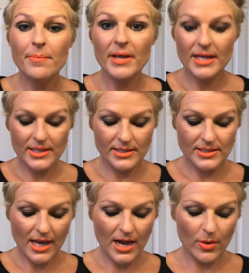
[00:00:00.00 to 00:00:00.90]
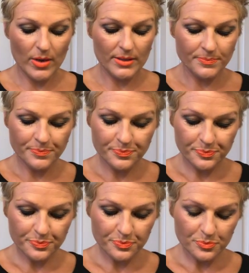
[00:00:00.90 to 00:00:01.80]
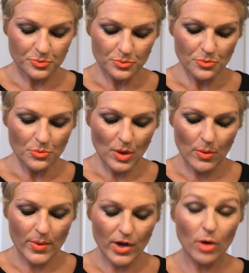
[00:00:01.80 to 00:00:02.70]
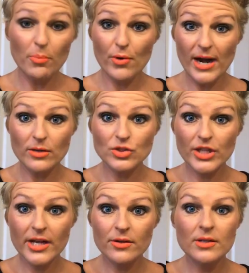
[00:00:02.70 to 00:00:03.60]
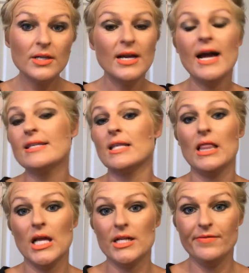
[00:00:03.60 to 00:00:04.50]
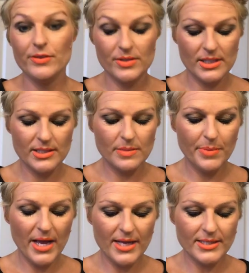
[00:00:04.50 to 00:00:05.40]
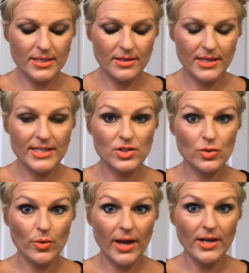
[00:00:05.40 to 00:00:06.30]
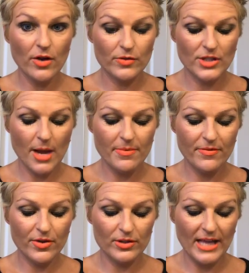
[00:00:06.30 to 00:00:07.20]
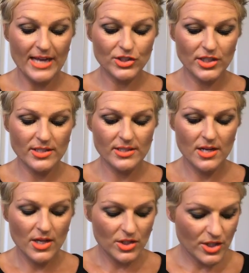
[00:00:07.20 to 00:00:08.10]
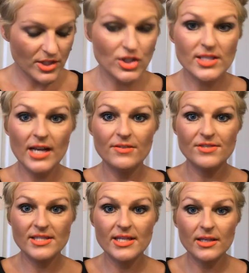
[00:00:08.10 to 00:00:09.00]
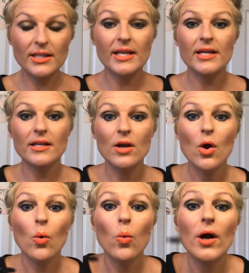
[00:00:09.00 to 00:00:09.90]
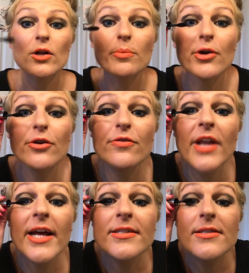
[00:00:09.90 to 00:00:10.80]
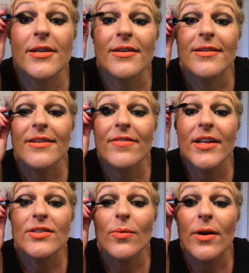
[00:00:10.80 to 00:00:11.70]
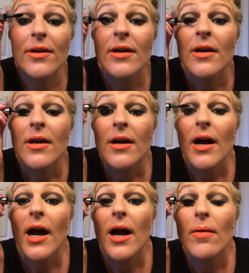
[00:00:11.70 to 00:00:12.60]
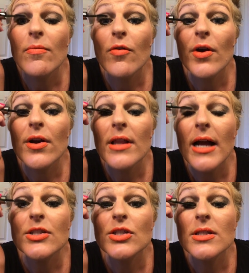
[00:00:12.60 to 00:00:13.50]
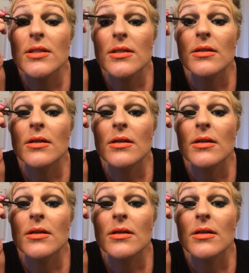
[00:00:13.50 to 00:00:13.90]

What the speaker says: Is our what we call brow gel. Has a lot of uses, but it's great over top of your lashes to just kind of seal in waterproofness, if that's a word, for your lashes.